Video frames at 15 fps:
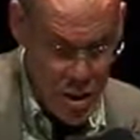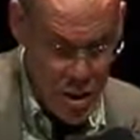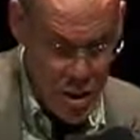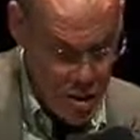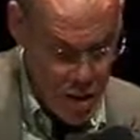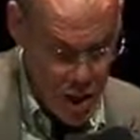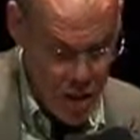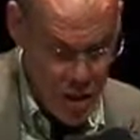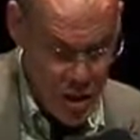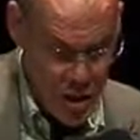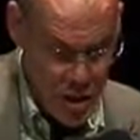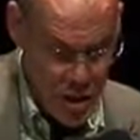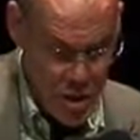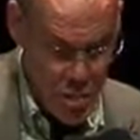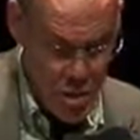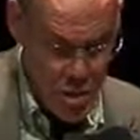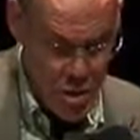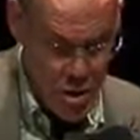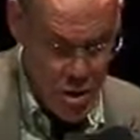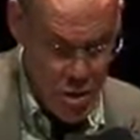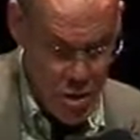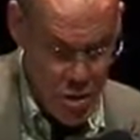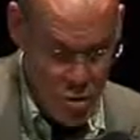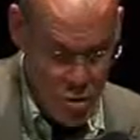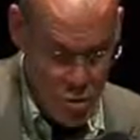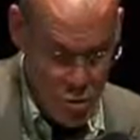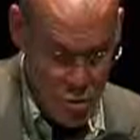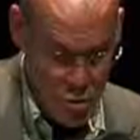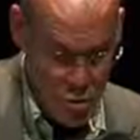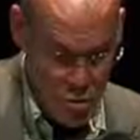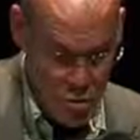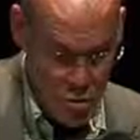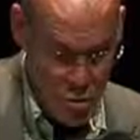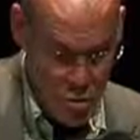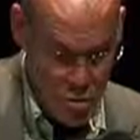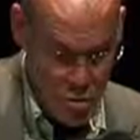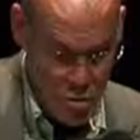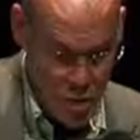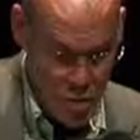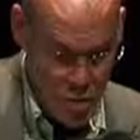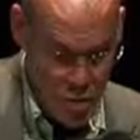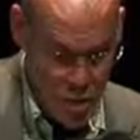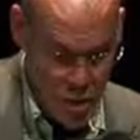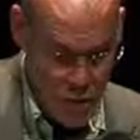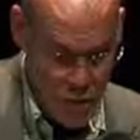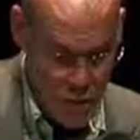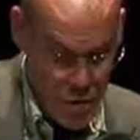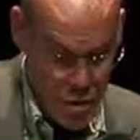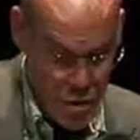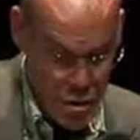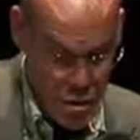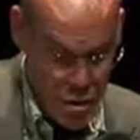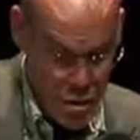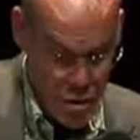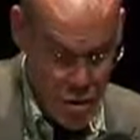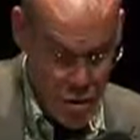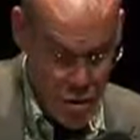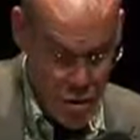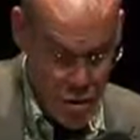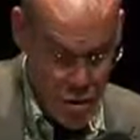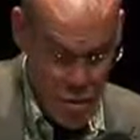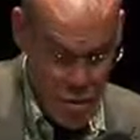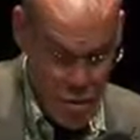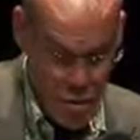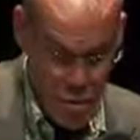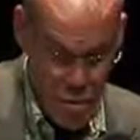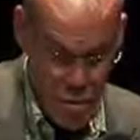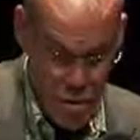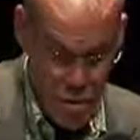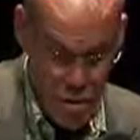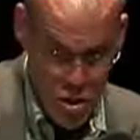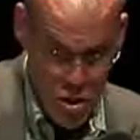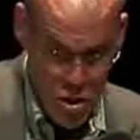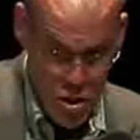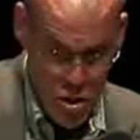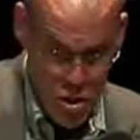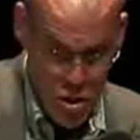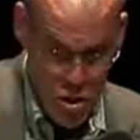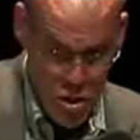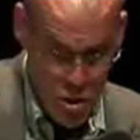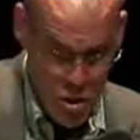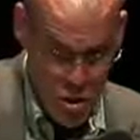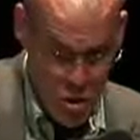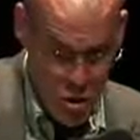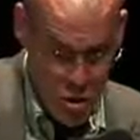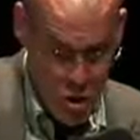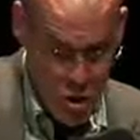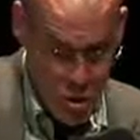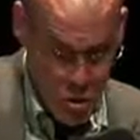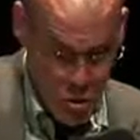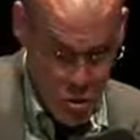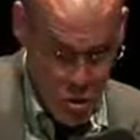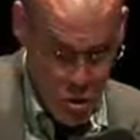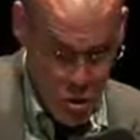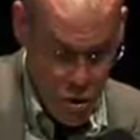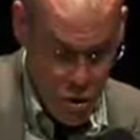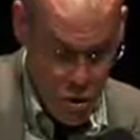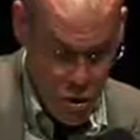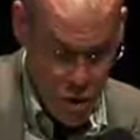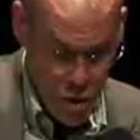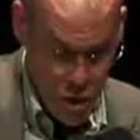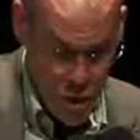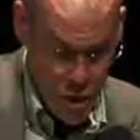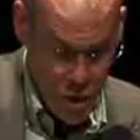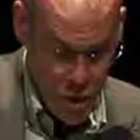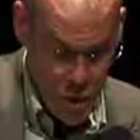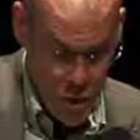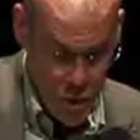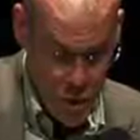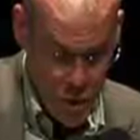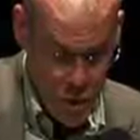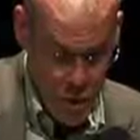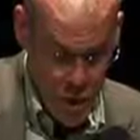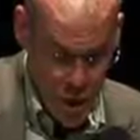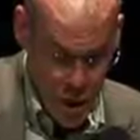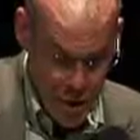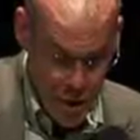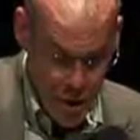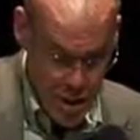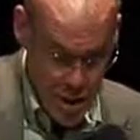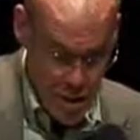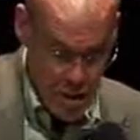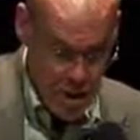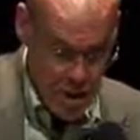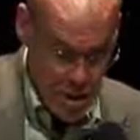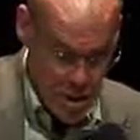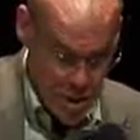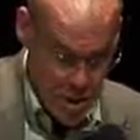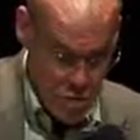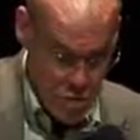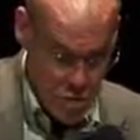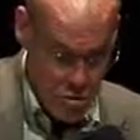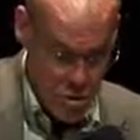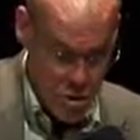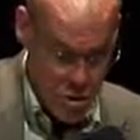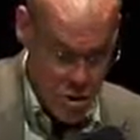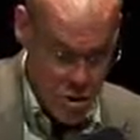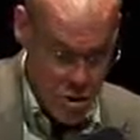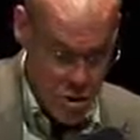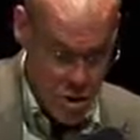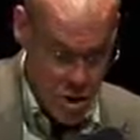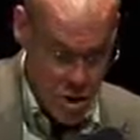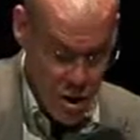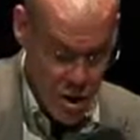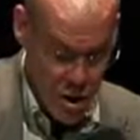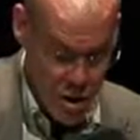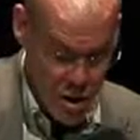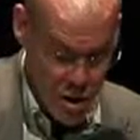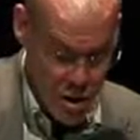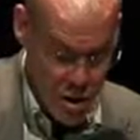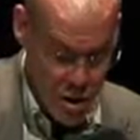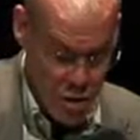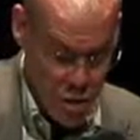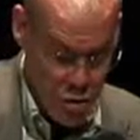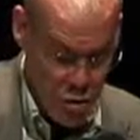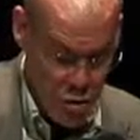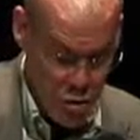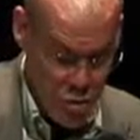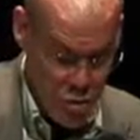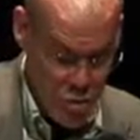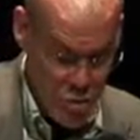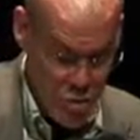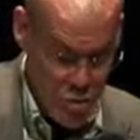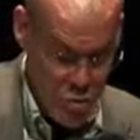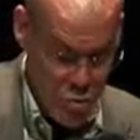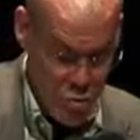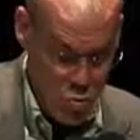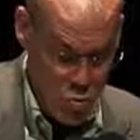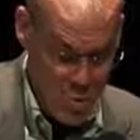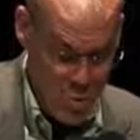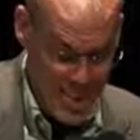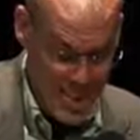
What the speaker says: because our economy is geared to work only with growth. By definition, the only way to escape recession is to grow larger again. On the other hand, in certain ways, our economic trouble gives us real